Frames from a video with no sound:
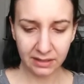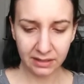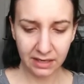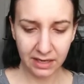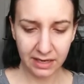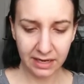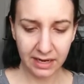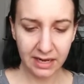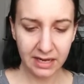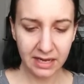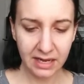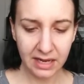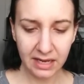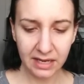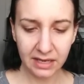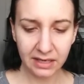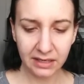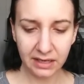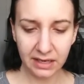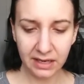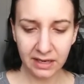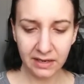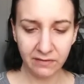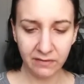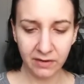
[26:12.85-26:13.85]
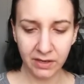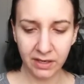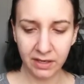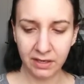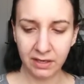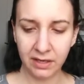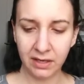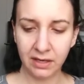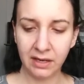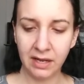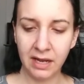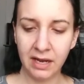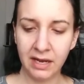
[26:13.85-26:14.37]
Like, I can't
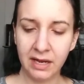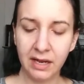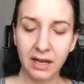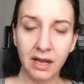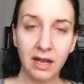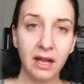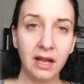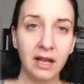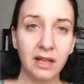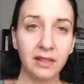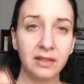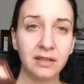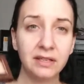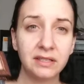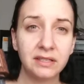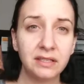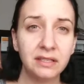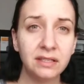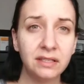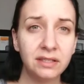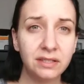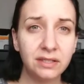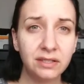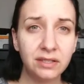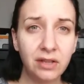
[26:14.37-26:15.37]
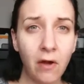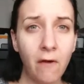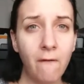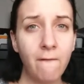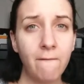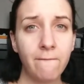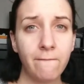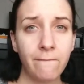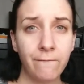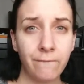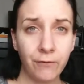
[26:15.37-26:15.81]
even. Like, this is so